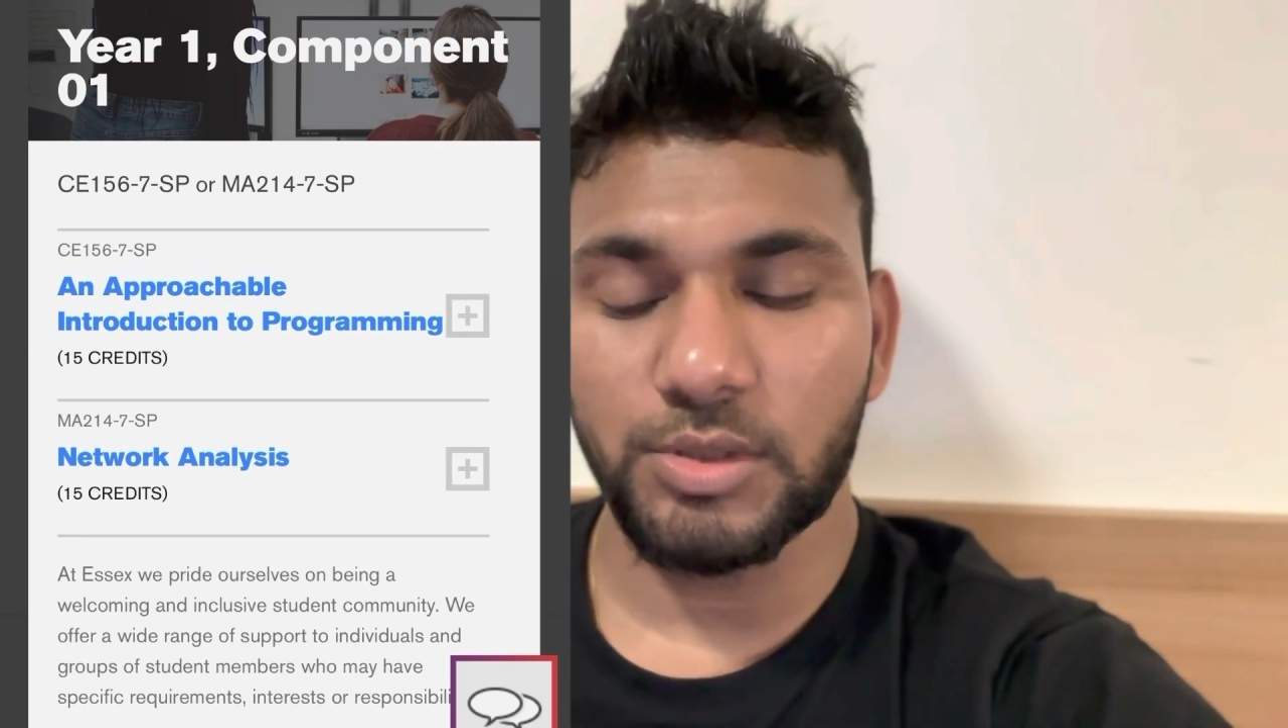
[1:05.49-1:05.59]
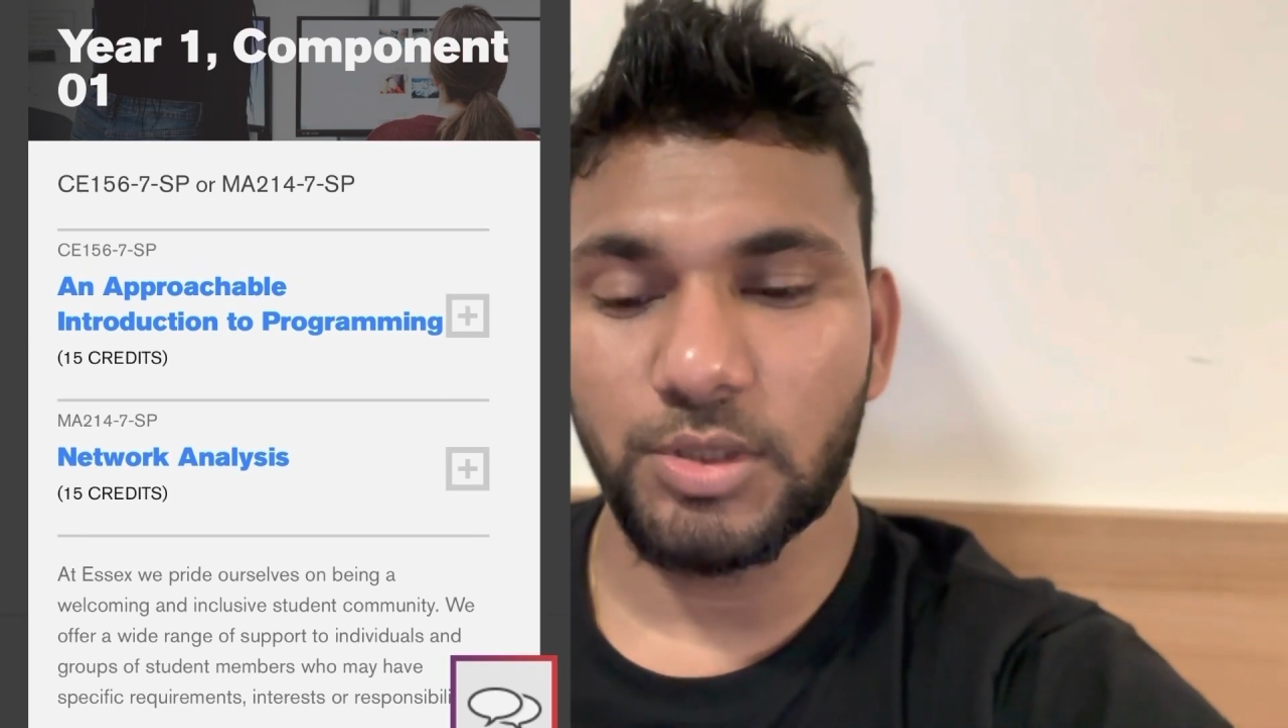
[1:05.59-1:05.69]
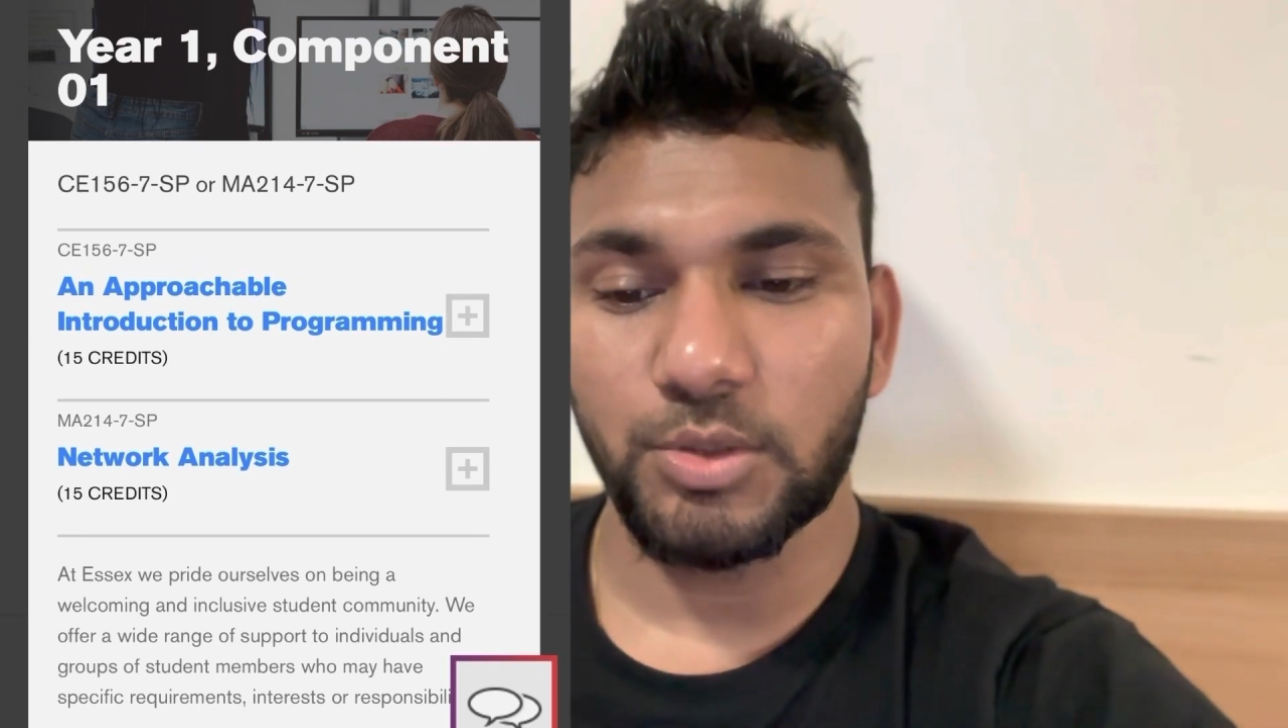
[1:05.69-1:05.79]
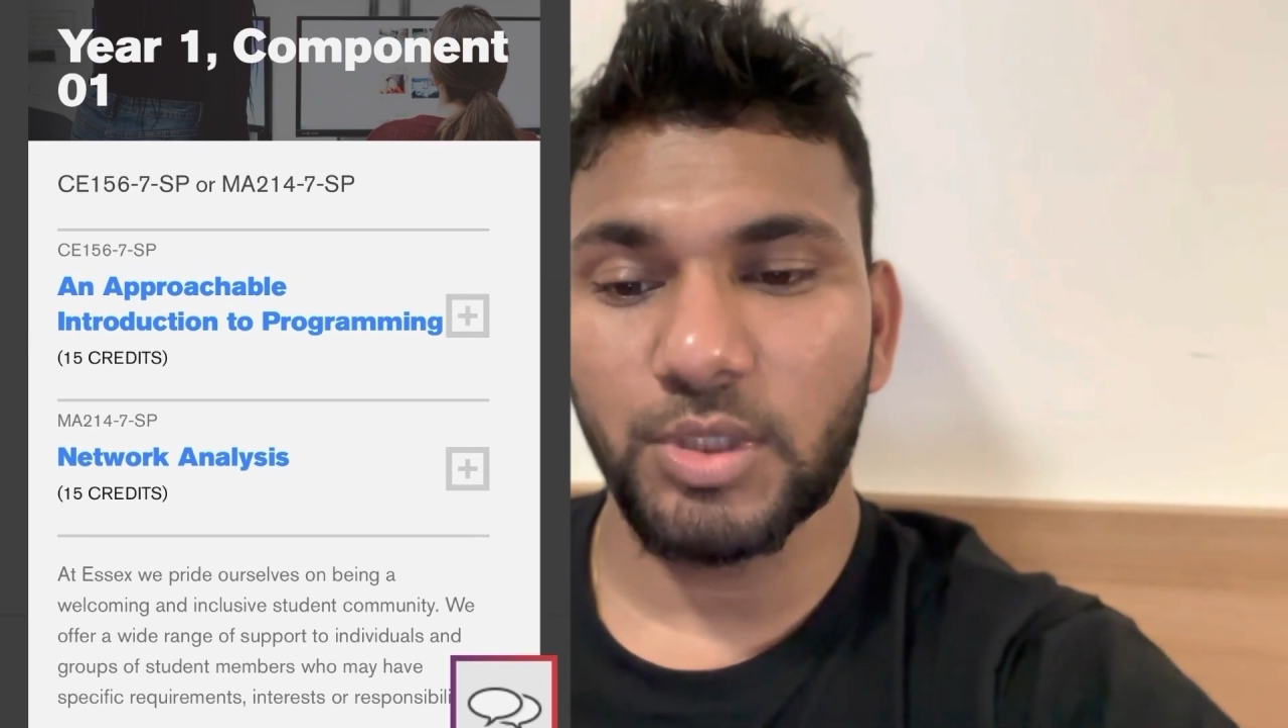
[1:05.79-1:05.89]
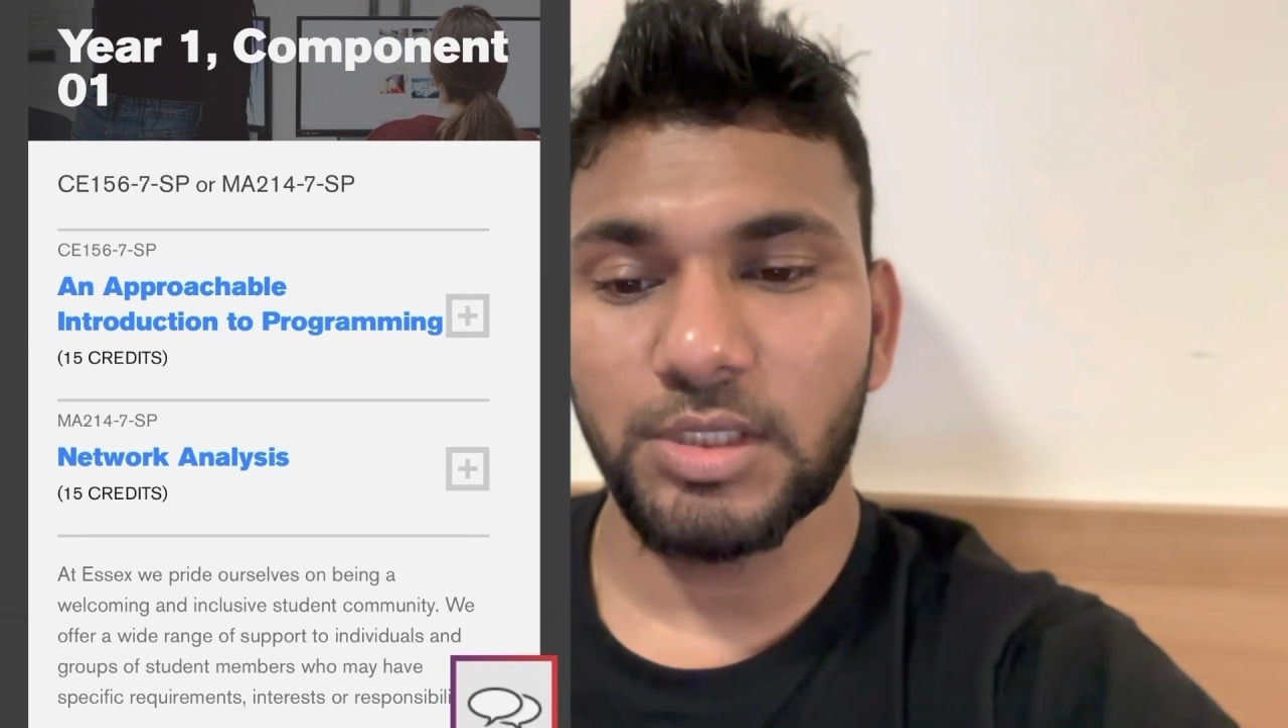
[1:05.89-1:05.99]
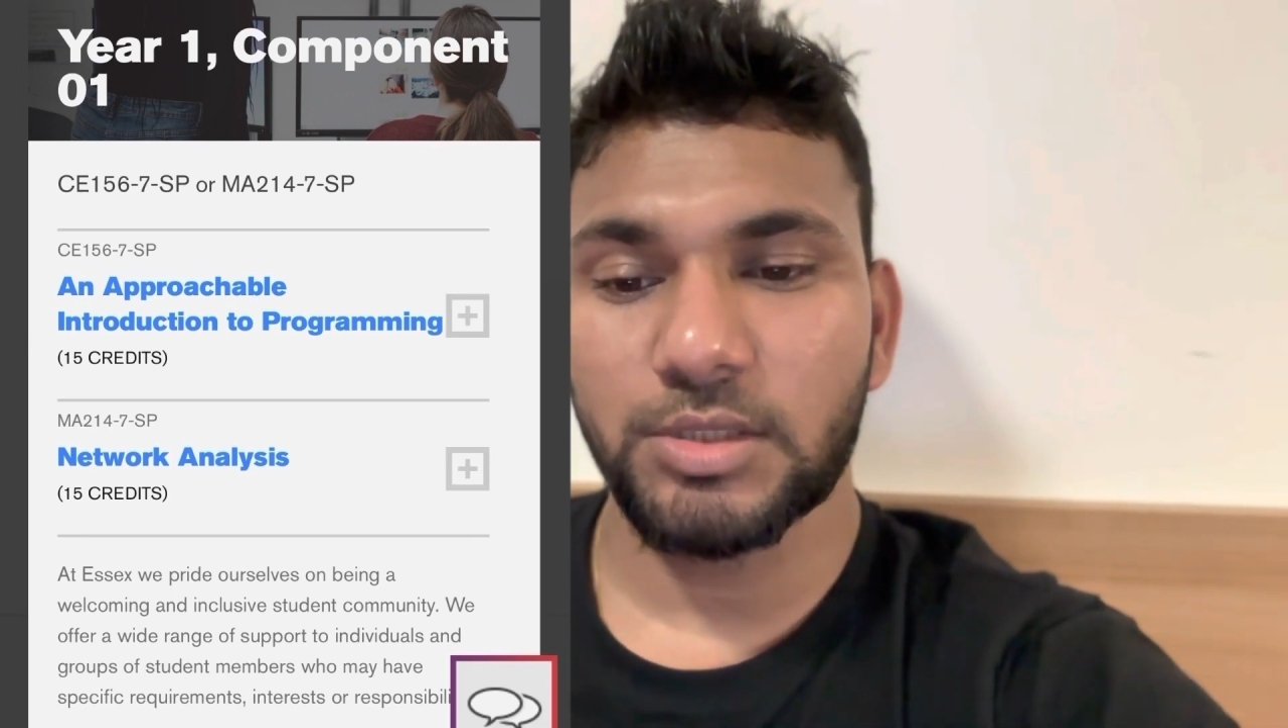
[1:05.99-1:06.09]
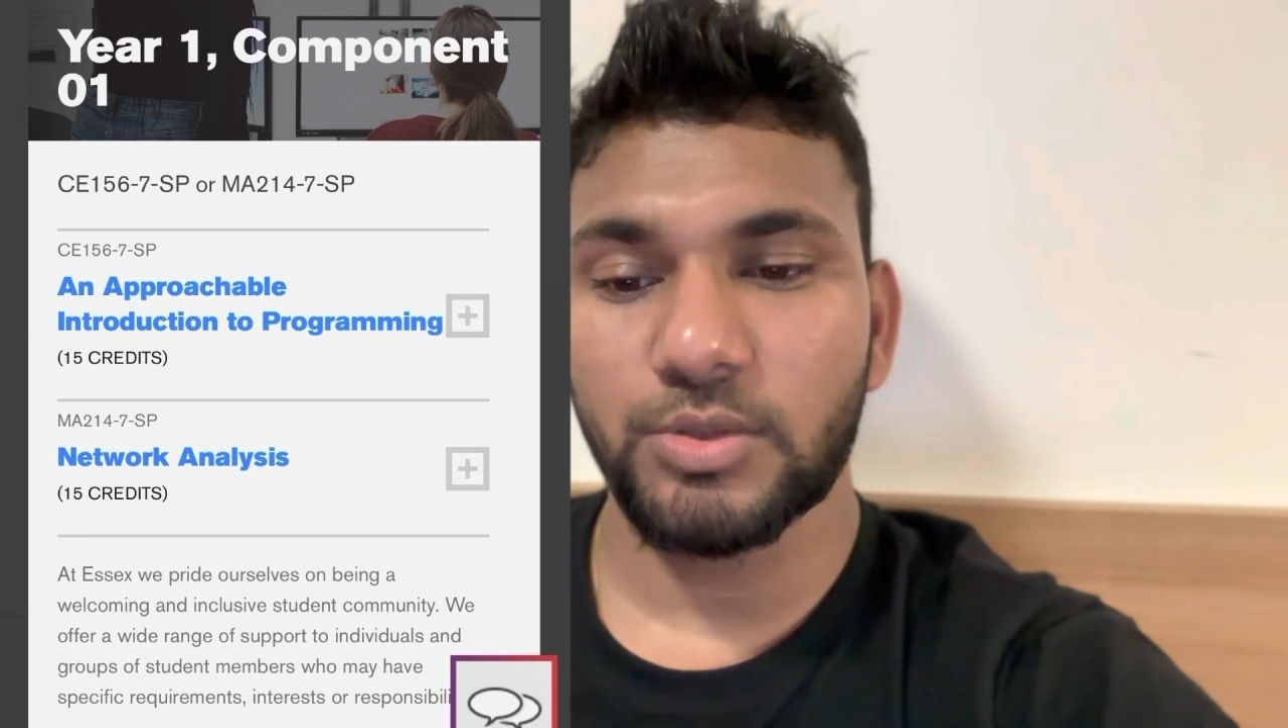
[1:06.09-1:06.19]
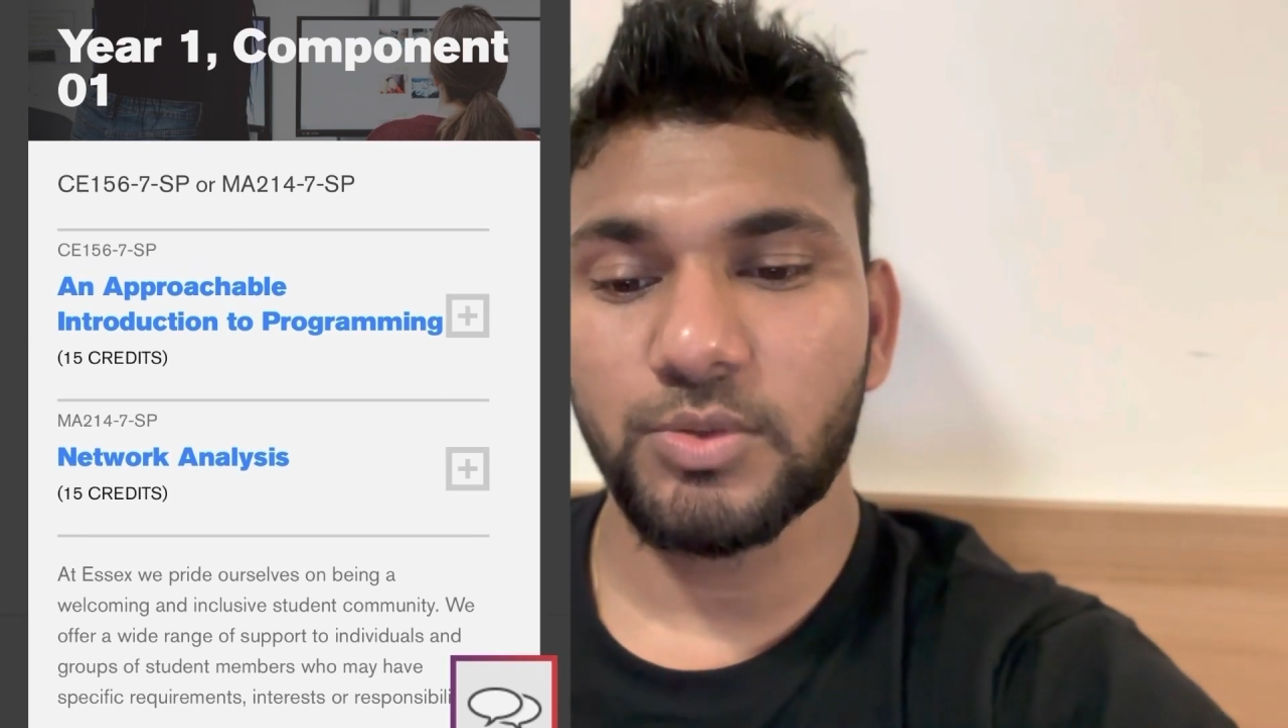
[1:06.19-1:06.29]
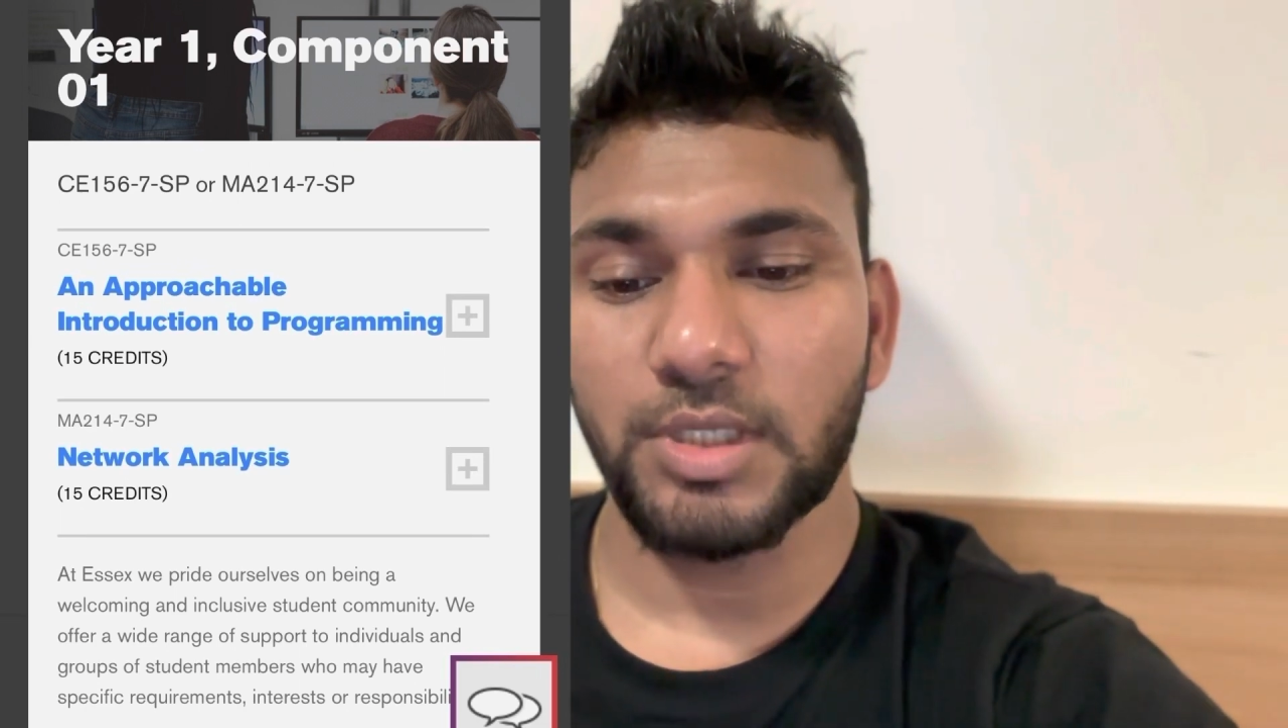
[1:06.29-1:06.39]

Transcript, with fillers: So you can choose